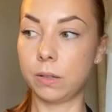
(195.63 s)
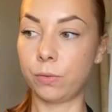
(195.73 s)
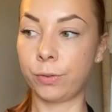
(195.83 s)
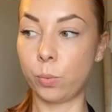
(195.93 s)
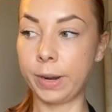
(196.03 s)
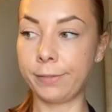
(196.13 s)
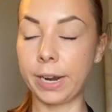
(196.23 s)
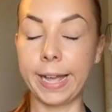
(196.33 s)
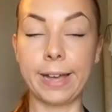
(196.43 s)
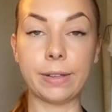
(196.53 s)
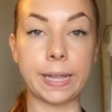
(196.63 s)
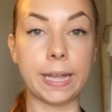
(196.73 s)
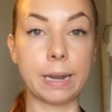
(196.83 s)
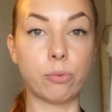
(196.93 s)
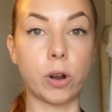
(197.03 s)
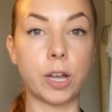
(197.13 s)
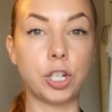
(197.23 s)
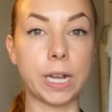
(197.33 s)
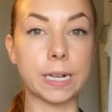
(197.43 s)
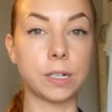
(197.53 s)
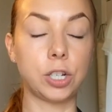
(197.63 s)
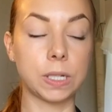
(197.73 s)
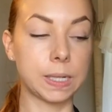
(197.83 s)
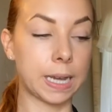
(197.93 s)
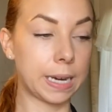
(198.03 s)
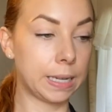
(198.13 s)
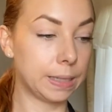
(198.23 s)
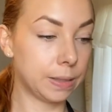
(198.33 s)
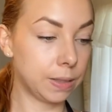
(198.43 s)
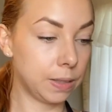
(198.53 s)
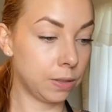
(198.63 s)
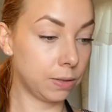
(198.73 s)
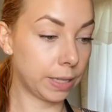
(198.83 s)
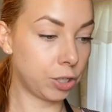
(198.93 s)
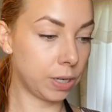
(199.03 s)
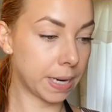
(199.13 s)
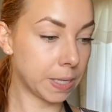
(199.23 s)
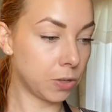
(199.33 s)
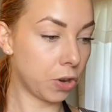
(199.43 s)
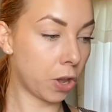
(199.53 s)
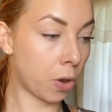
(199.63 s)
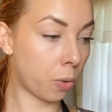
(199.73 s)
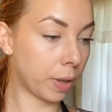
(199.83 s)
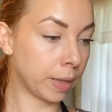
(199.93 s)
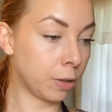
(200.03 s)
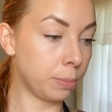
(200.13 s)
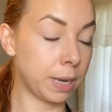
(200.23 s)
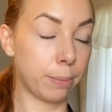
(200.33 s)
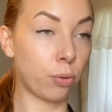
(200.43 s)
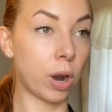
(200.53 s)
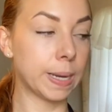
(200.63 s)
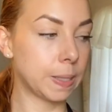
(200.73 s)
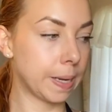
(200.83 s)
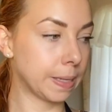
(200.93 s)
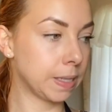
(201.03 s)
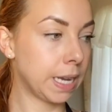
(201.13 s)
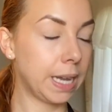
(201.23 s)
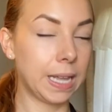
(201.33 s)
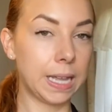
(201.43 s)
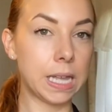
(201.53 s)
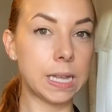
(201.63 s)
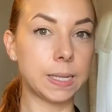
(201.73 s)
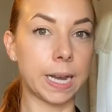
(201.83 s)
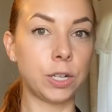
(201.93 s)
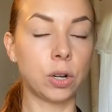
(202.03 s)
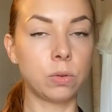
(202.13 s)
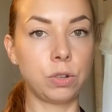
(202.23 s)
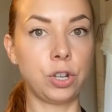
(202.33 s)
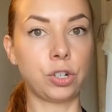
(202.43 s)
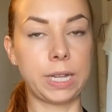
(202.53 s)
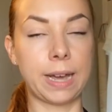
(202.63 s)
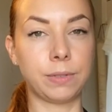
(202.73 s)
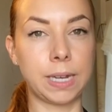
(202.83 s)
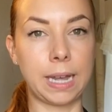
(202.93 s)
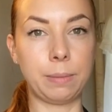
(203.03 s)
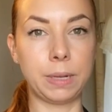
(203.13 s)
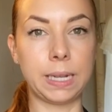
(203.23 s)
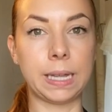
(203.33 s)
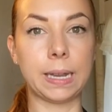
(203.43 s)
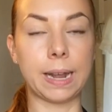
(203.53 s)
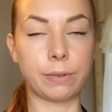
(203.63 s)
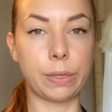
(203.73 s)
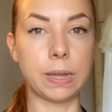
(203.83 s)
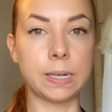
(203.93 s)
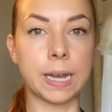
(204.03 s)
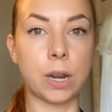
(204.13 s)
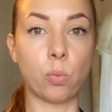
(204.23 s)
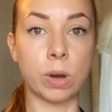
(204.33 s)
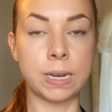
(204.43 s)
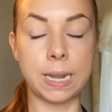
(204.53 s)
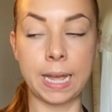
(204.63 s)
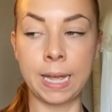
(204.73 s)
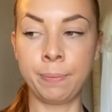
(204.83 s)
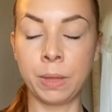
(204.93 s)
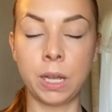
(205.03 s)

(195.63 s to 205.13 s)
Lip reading: for whenever I have a canning project, just to kind of let you guys know a little bit of the process, is I don't usually have time to get everything done in one day.